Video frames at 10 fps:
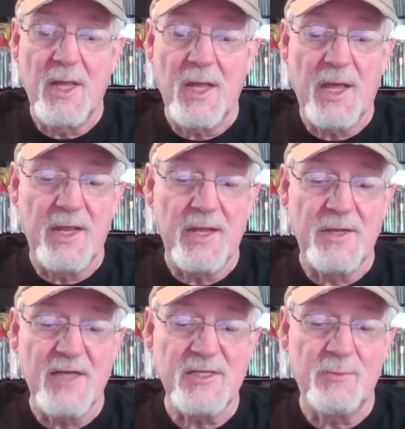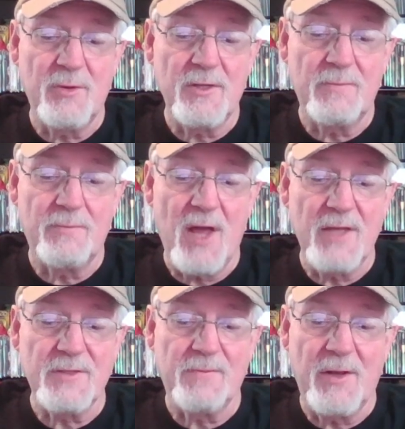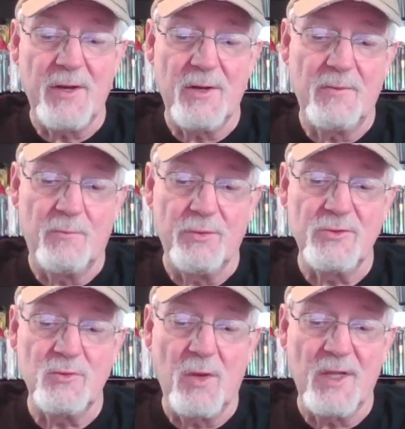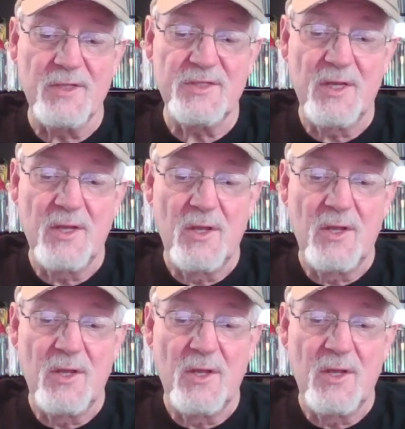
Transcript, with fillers: and a desperate prizefighter Bruce Willis,